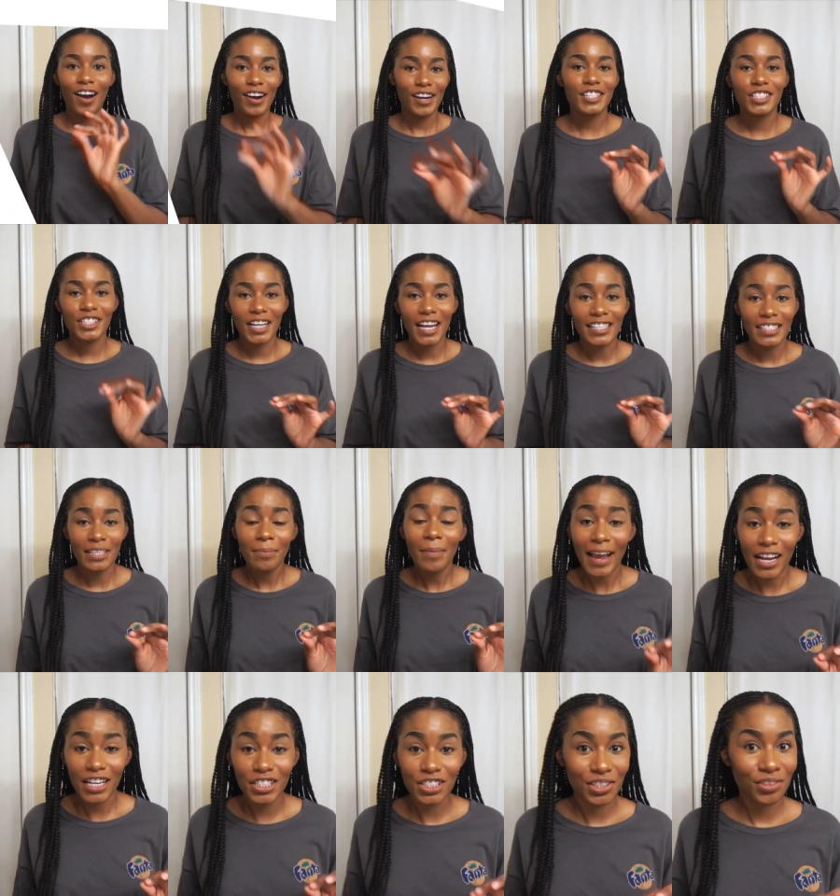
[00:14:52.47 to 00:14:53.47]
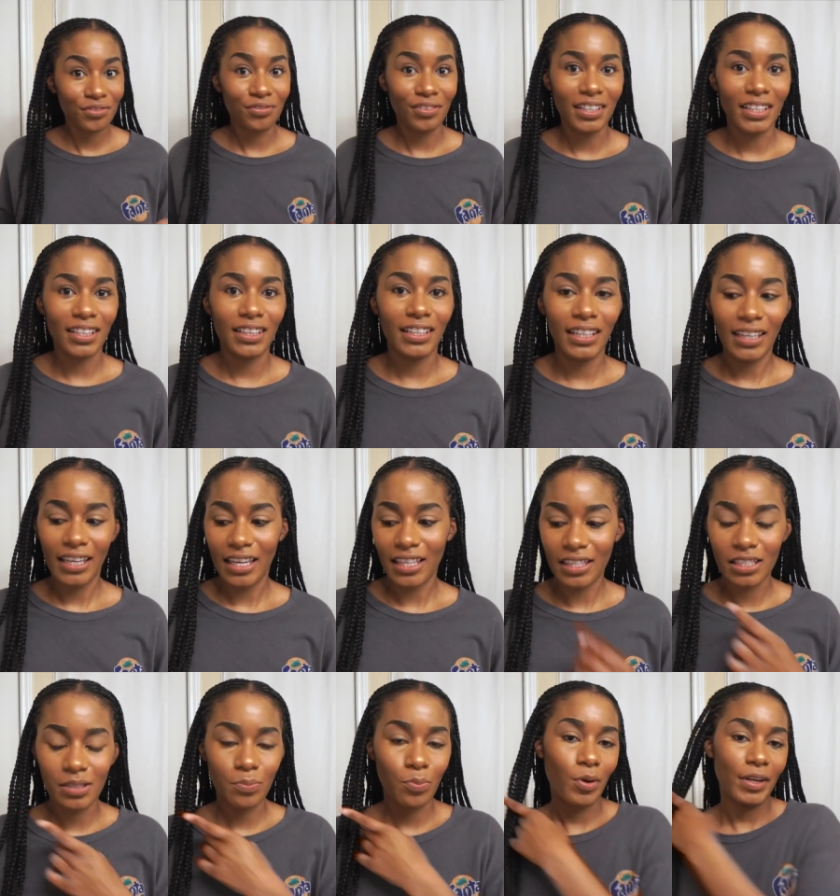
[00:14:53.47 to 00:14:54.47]
Alright you guys, I'm actually running late at
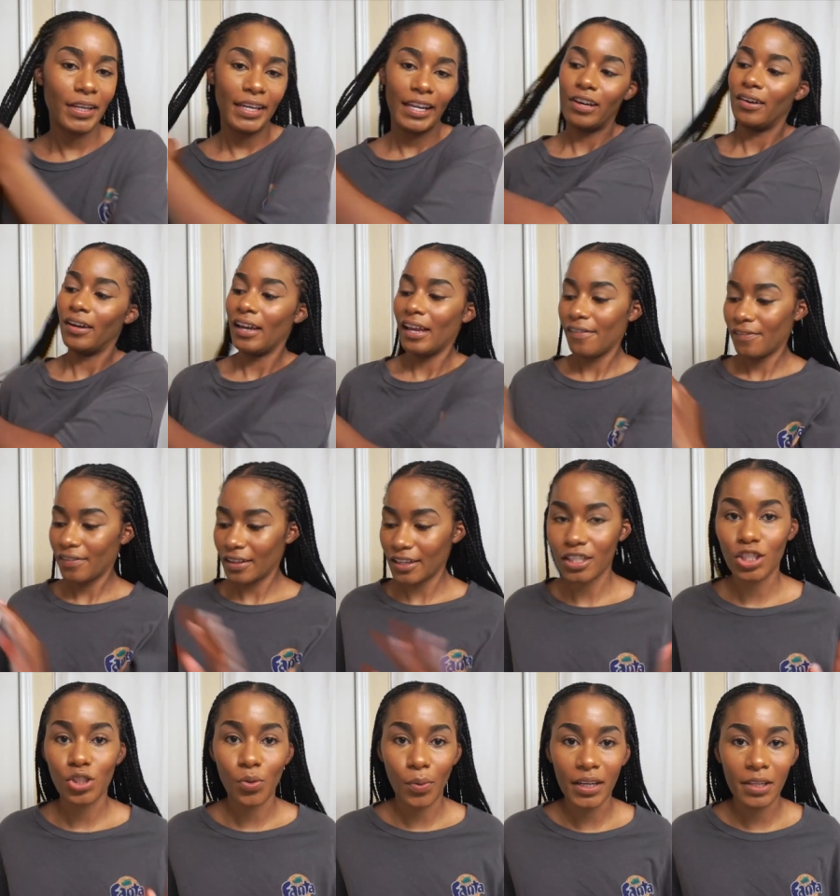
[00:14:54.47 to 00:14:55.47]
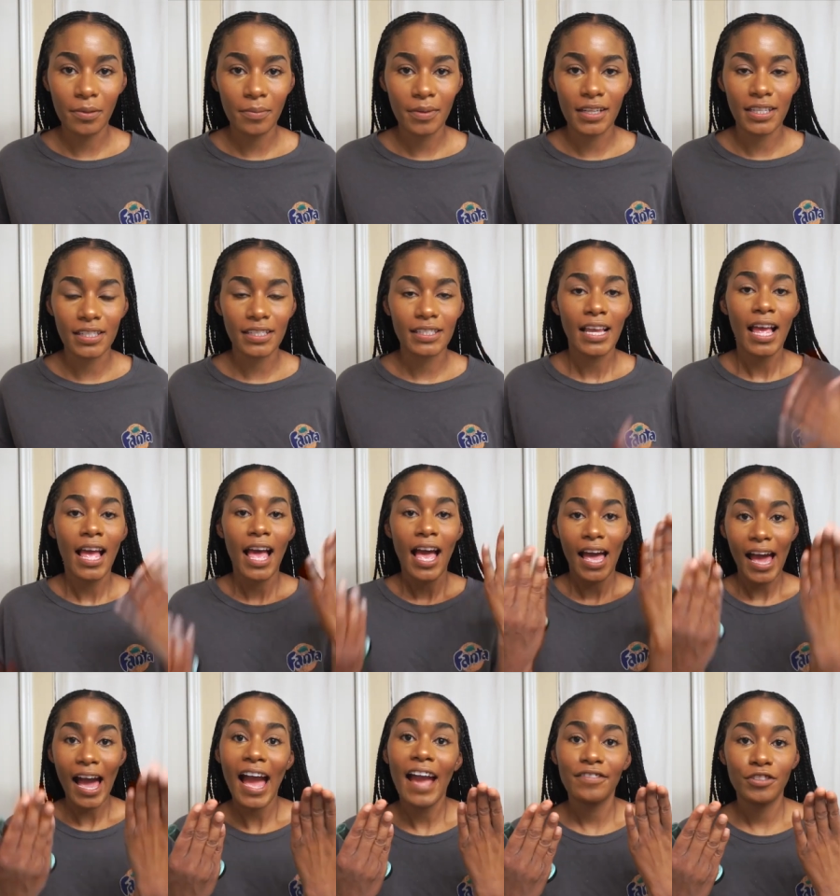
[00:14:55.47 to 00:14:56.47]
this point now. I have like 20 minutes.
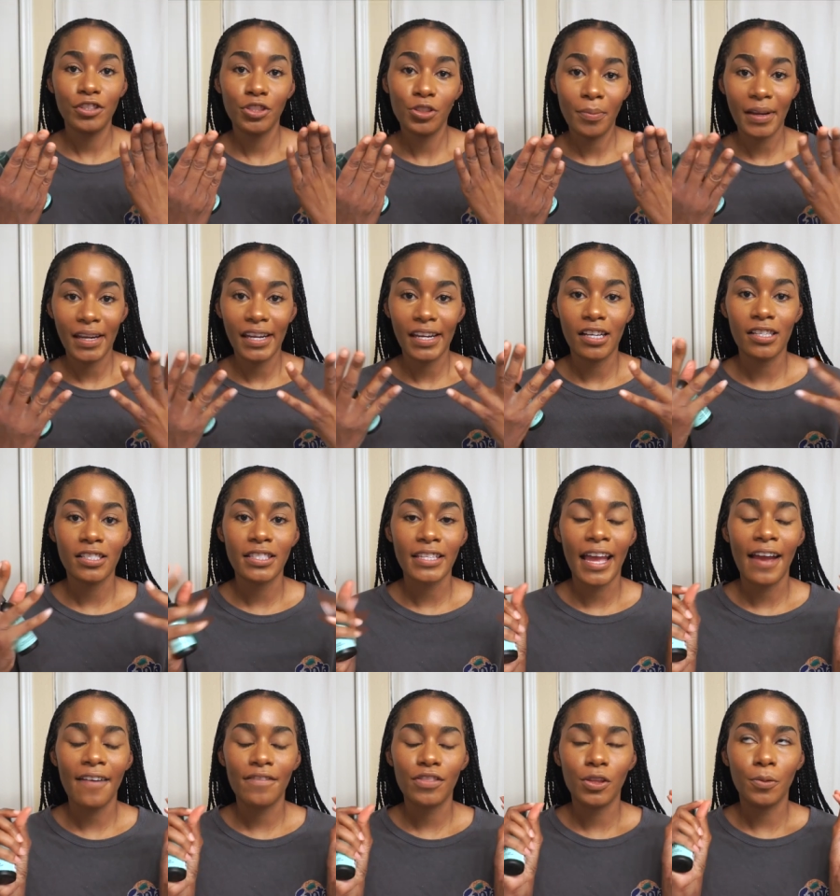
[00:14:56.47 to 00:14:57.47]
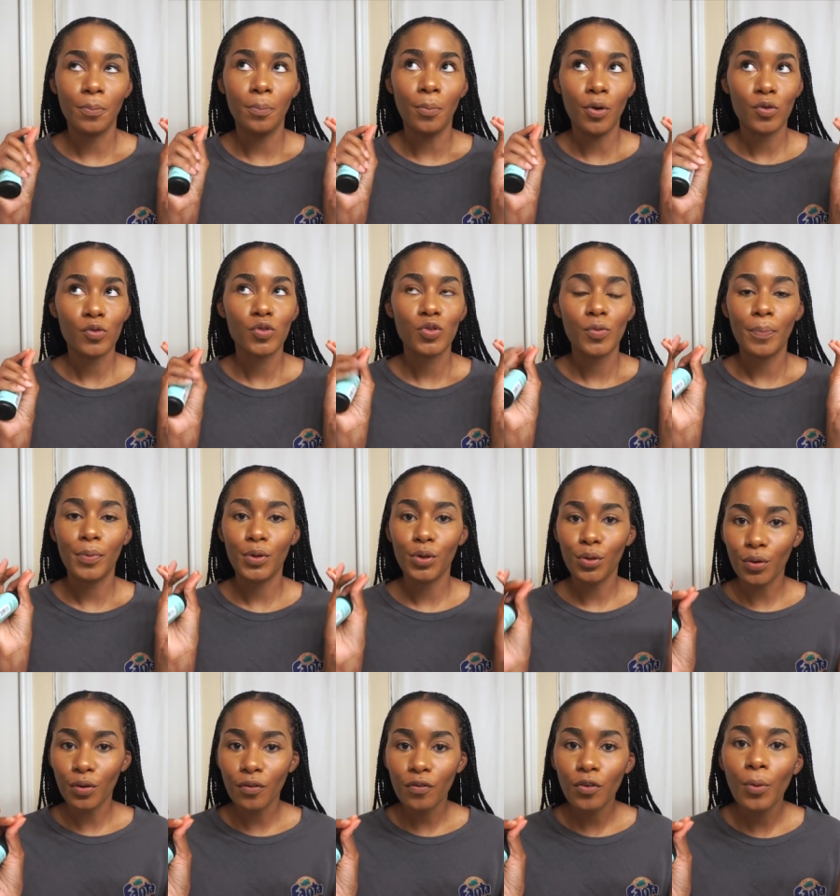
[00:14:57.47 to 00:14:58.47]
I have to do my nails. I have the most
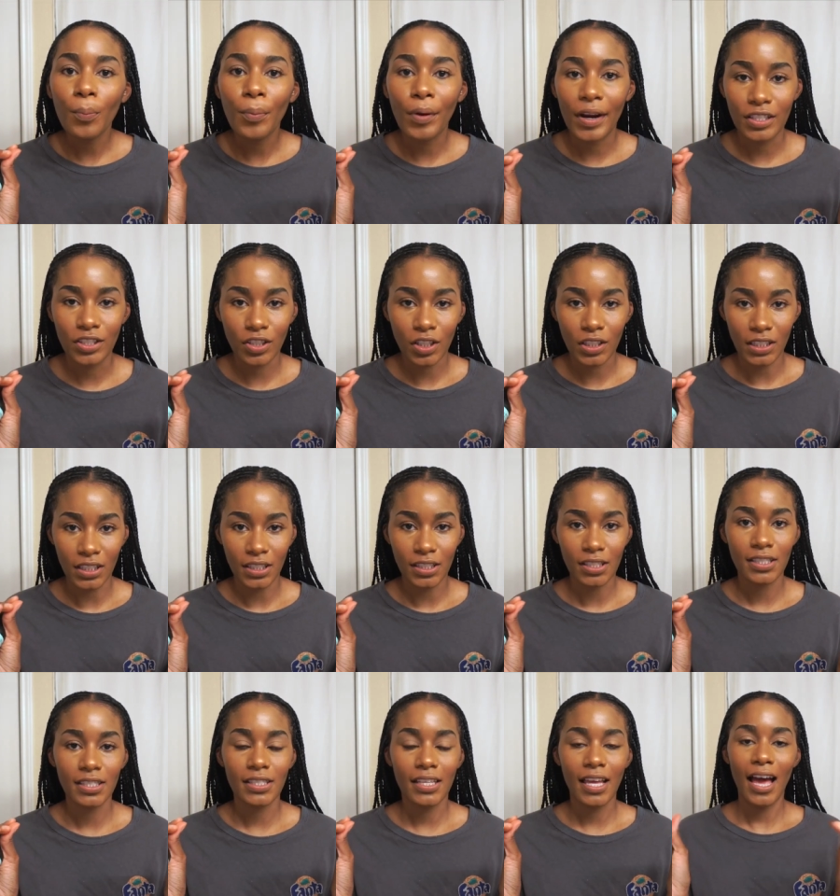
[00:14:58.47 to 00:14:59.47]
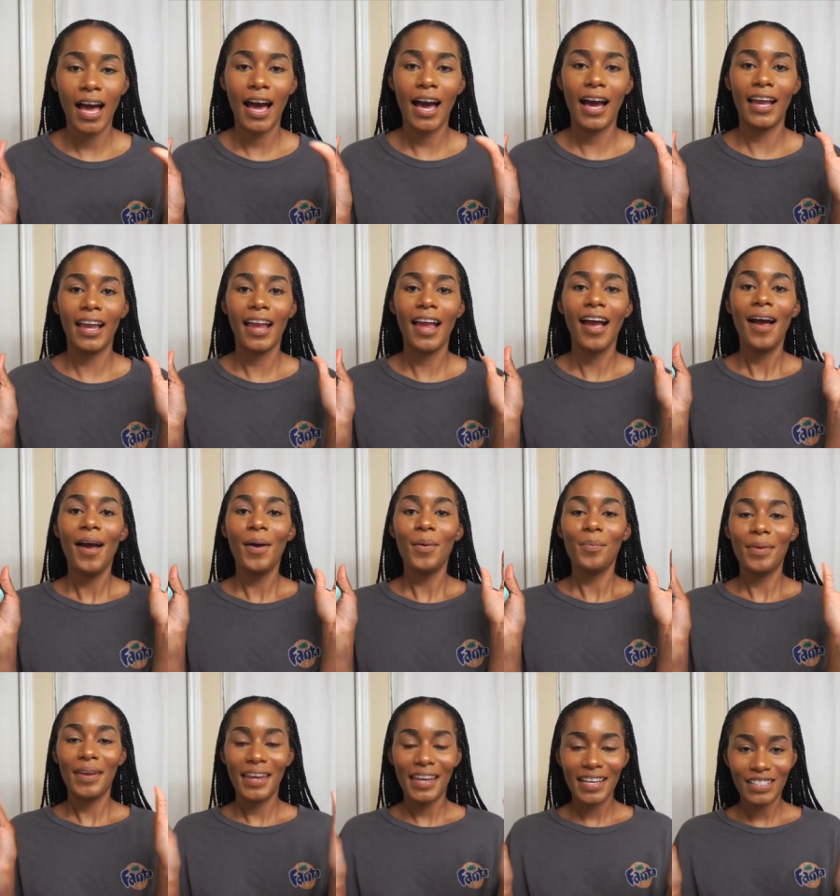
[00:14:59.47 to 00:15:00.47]
beautiful press-on nails that I
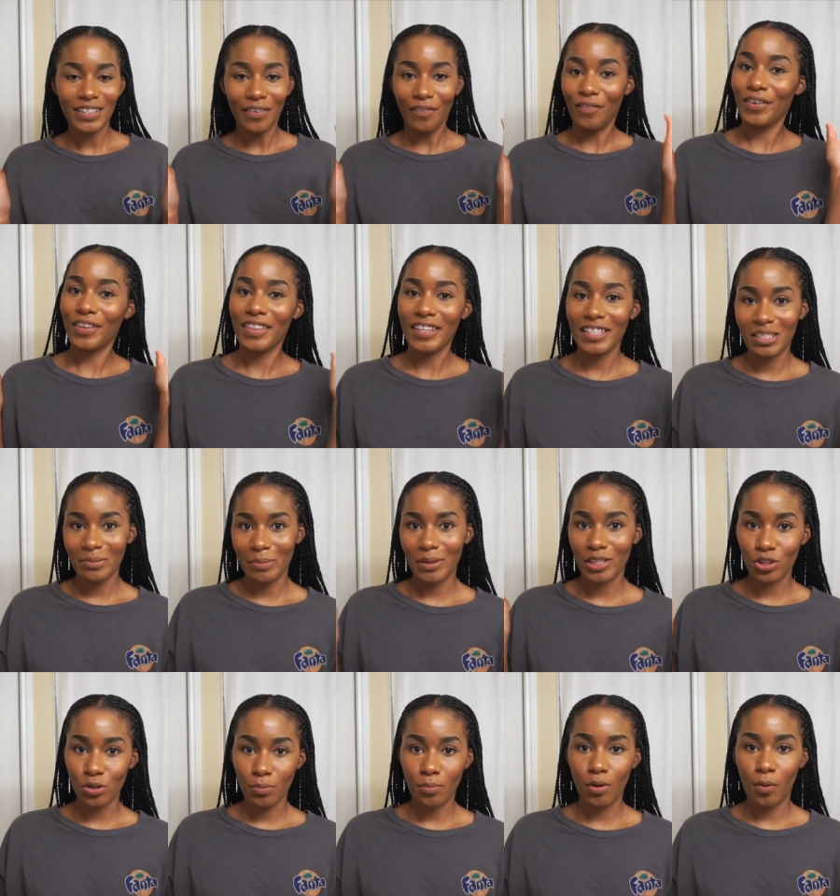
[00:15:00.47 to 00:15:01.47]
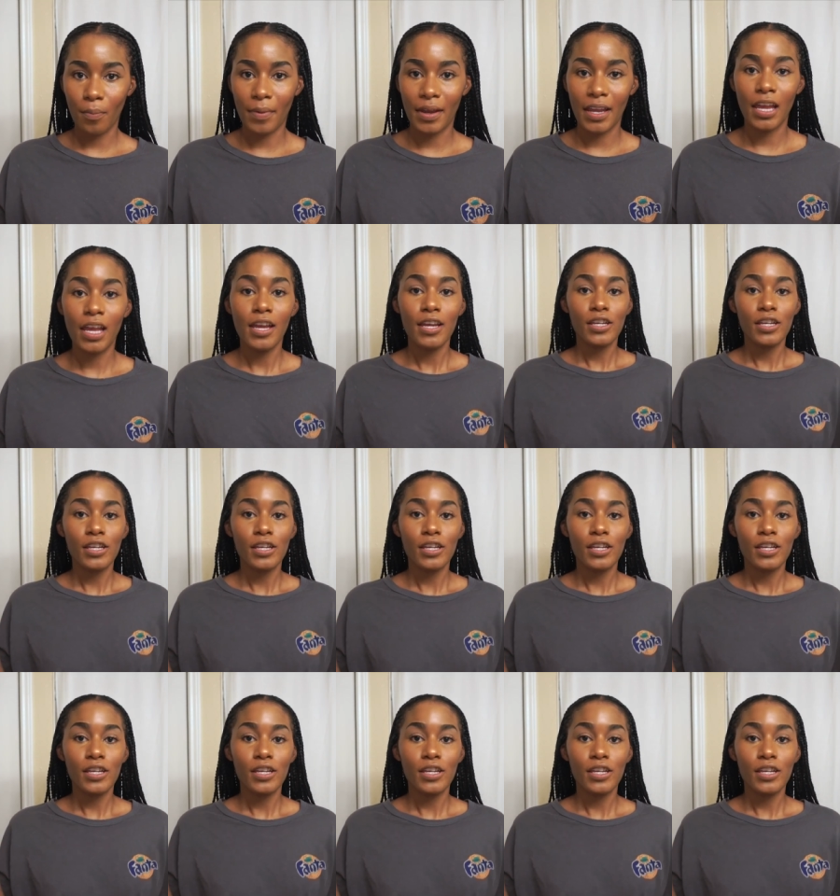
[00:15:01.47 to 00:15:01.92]
picked for this special moment.